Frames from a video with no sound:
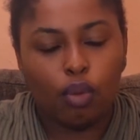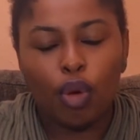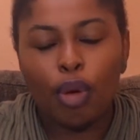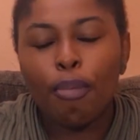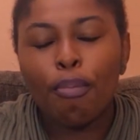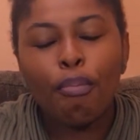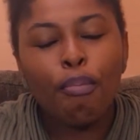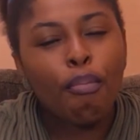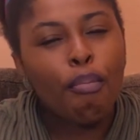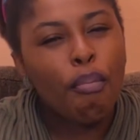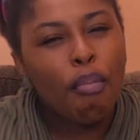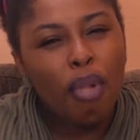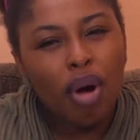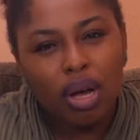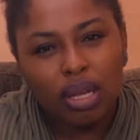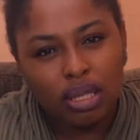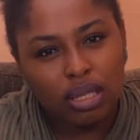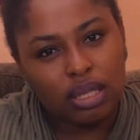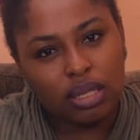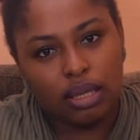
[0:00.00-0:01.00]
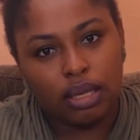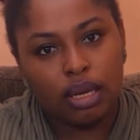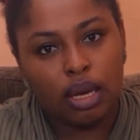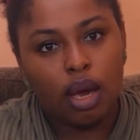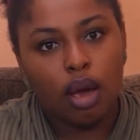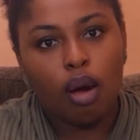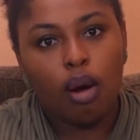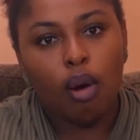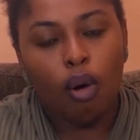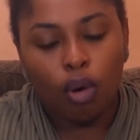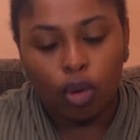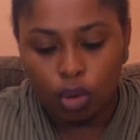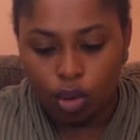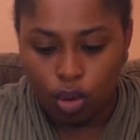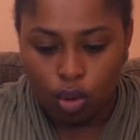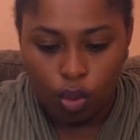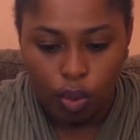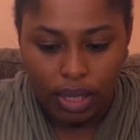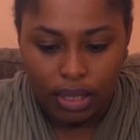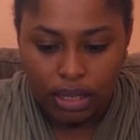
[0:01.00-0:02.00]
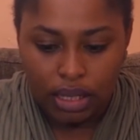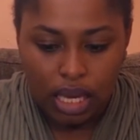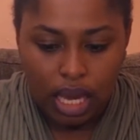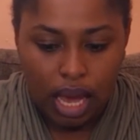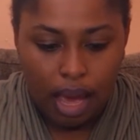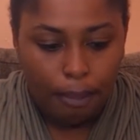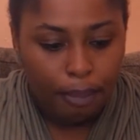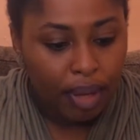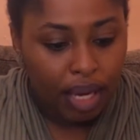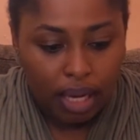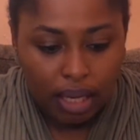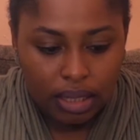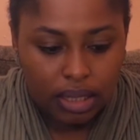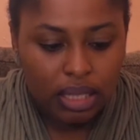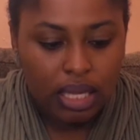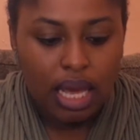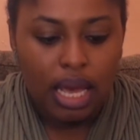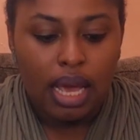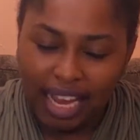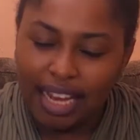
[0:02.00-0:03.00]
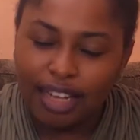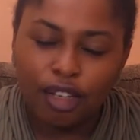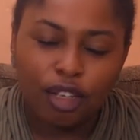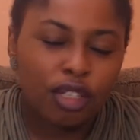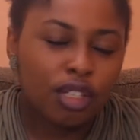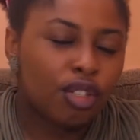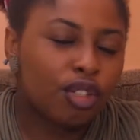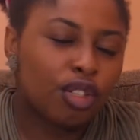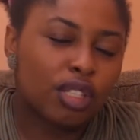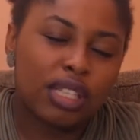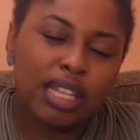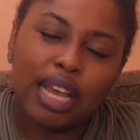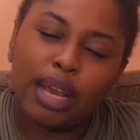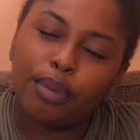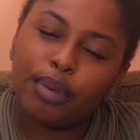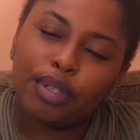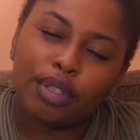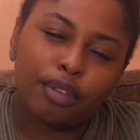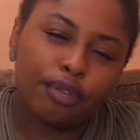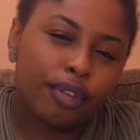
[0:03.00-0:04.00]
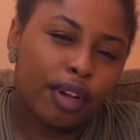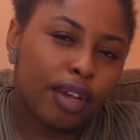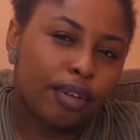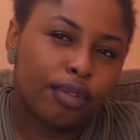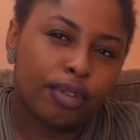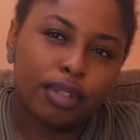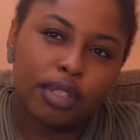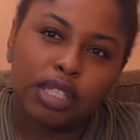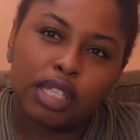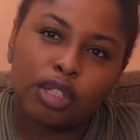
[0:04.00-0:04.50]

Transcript: We must all do it, because it doesn't just lie with survivors.